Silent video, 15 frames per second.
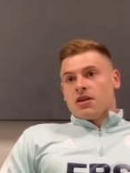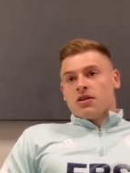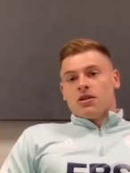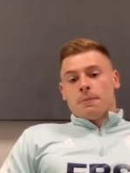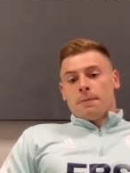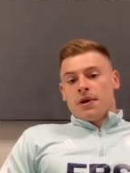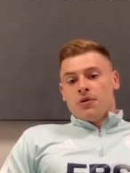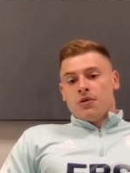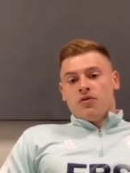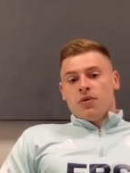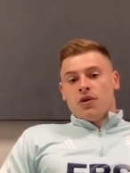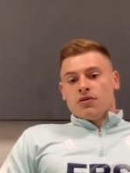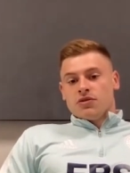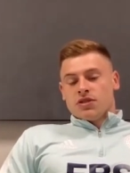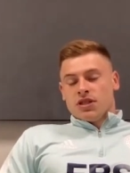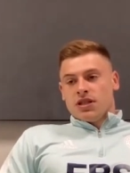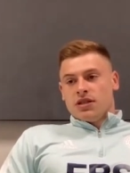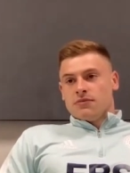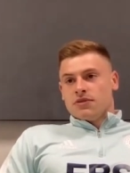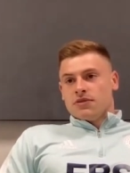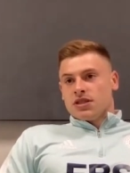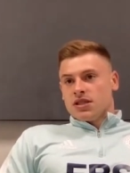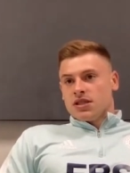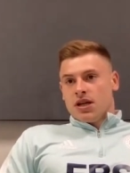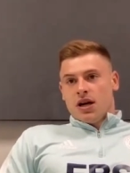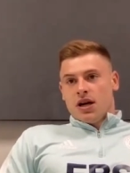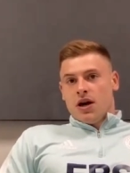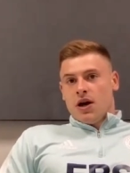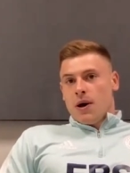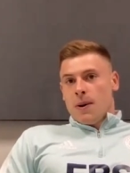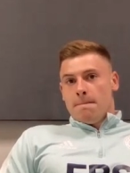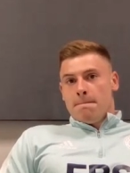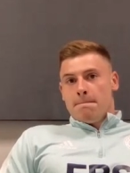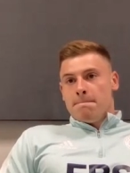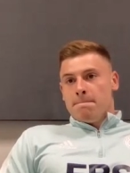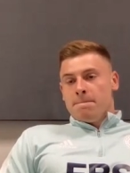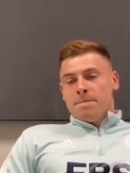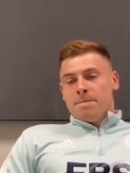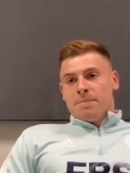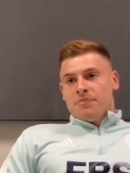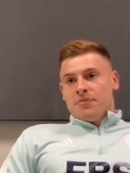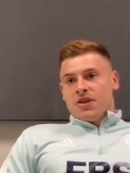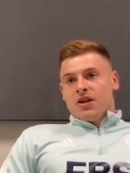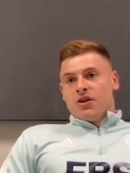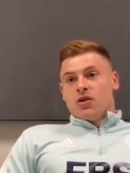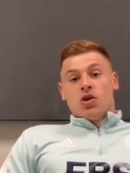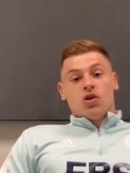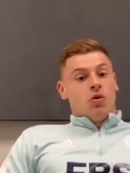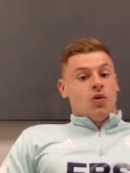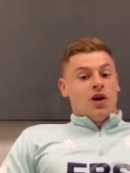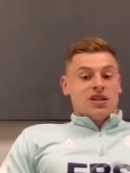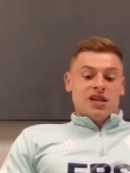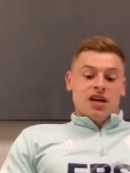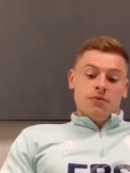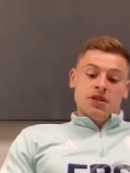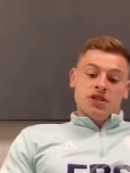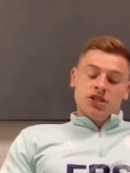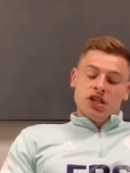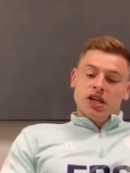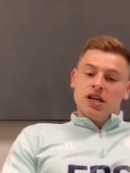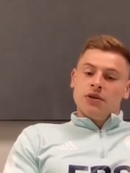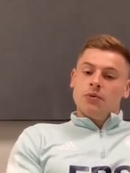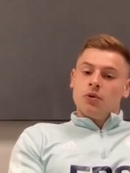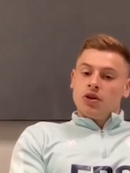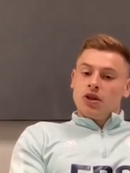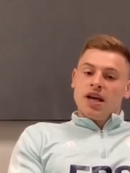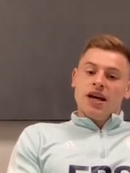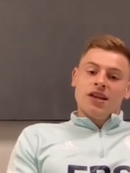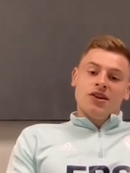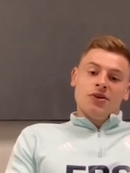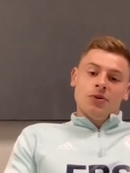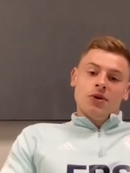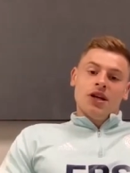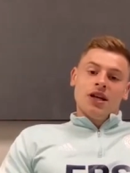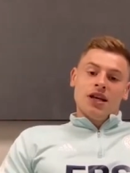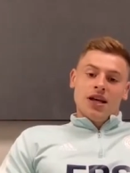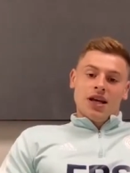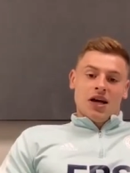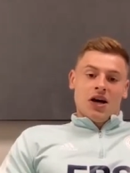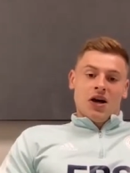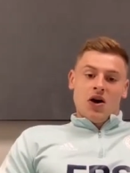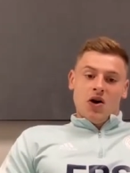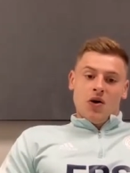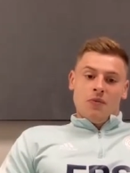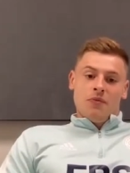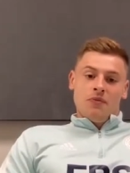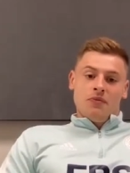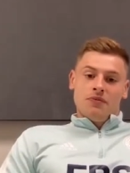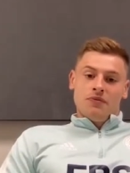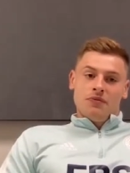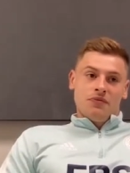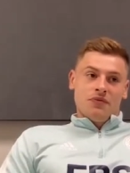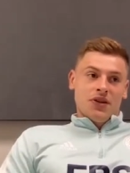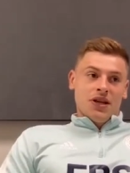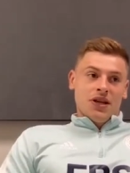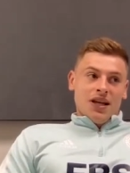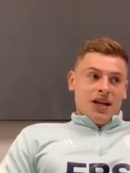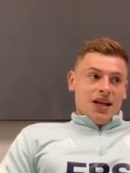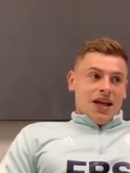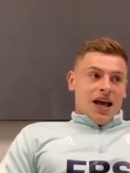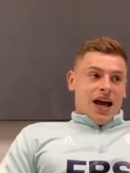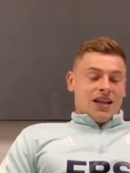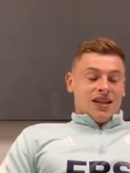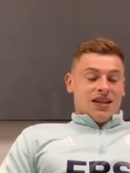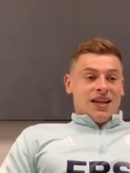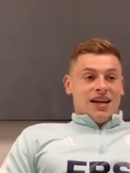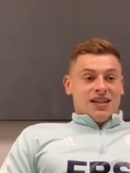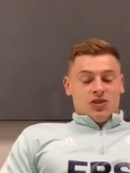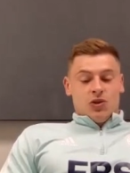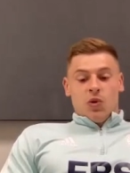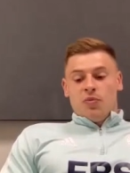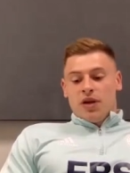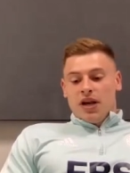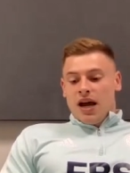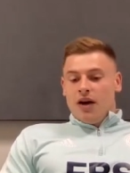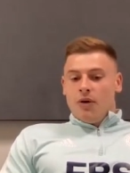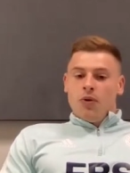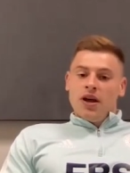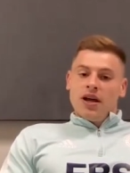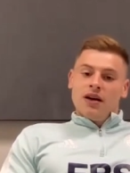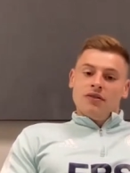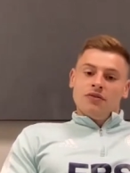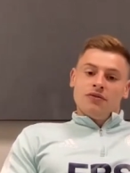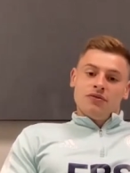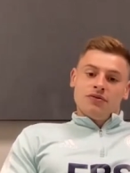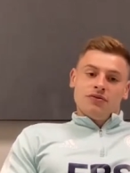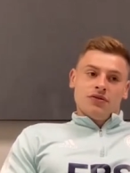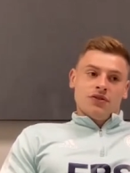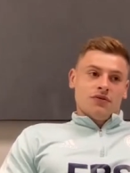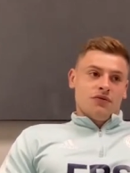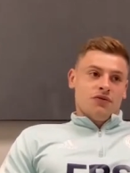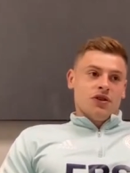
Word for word: I think we can compete with most teams. Um, you know, you look at West Ham this year, what they're doing. Um, I think that's sort of been how we have